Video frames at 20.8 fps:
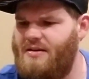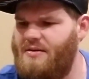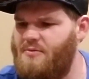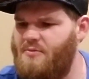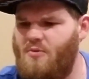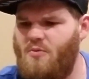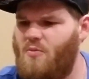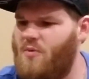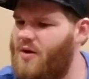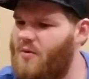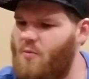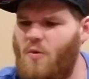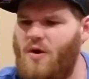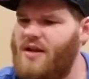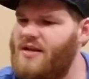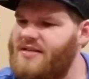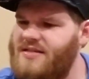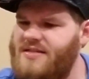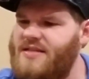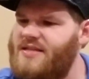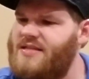What
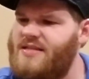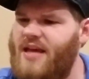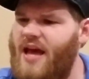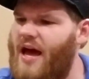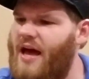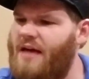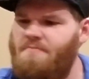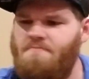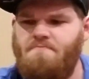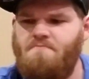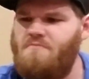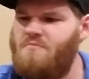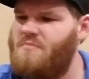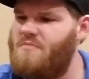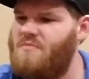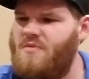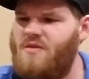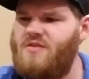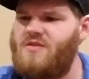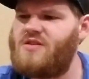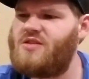is this game?
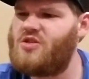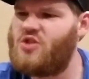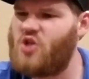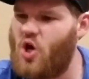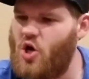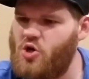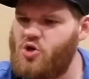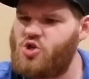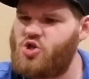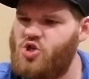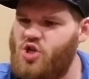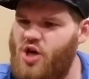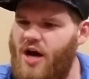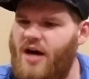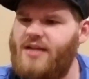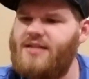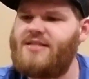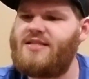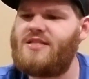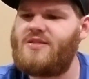Starshot